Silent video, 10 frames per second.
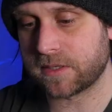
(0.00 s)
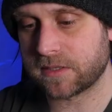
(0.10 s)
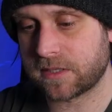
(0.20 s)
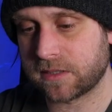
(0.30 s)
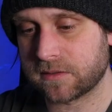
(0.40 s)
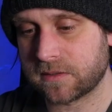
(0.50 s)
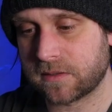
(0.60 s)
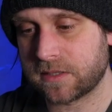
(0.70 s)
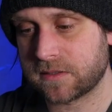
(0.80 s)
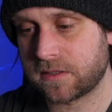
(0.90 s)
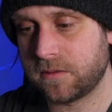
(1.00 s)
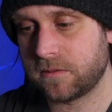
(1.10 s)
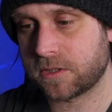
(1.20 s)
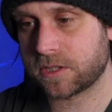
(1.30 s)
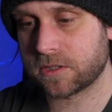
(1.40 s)
this thing. So that's
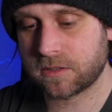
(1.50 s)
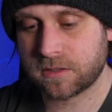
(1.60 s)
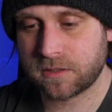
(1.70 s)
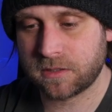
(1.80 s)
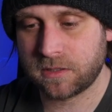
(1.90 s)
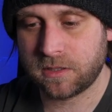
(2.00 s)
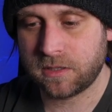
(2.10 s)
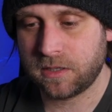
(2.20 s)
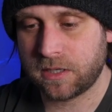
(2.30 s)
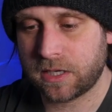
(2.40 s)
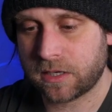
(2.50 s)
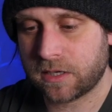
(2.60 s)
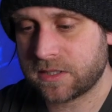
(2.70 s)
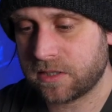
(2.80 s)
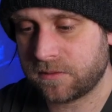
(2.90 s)
huge. And I'm
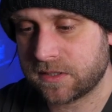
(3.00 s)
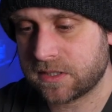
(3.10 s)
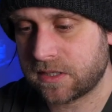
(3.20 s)
gonna tilt this